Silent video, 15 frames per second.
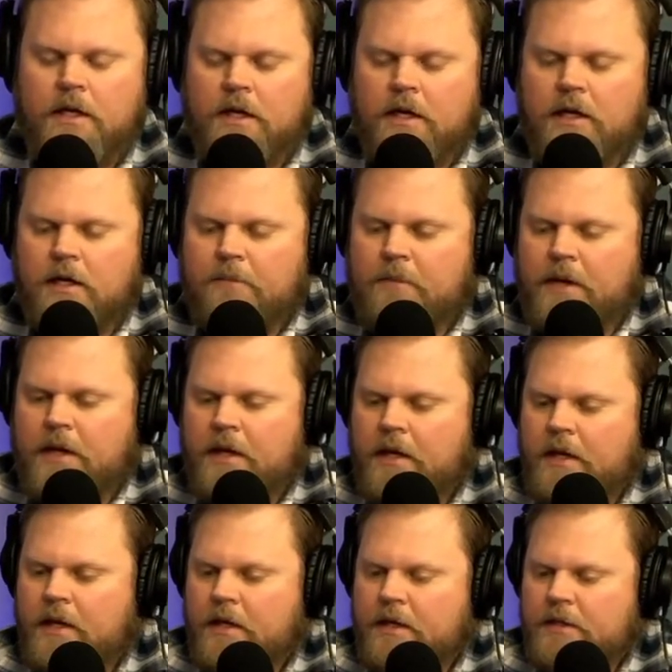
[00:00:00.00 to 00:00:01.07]
Um,
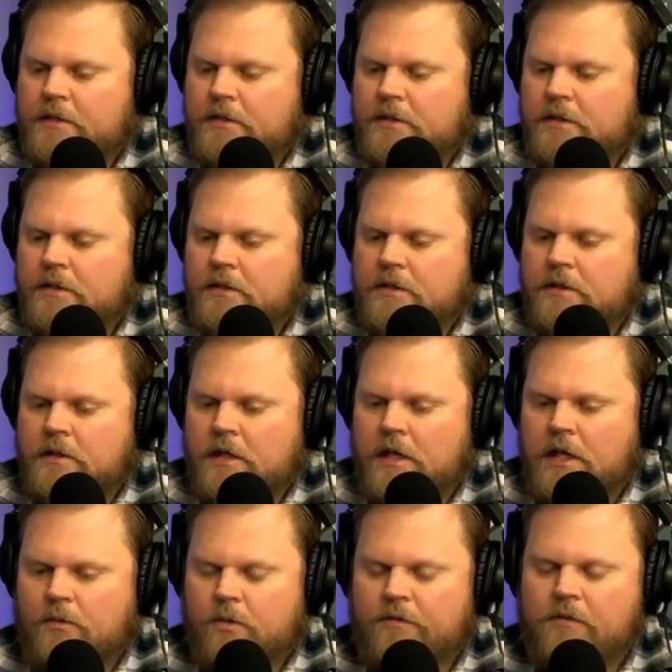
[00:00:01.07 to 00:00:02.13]
and
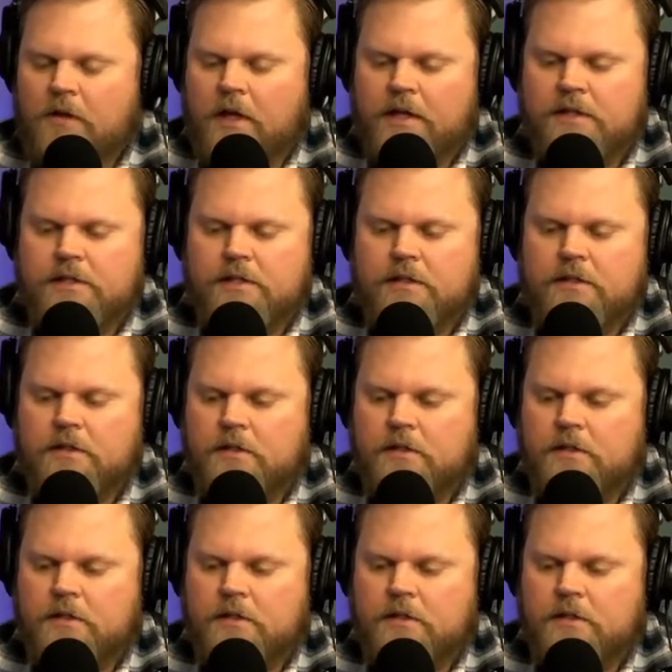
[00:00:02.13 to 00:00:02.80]
he reflects.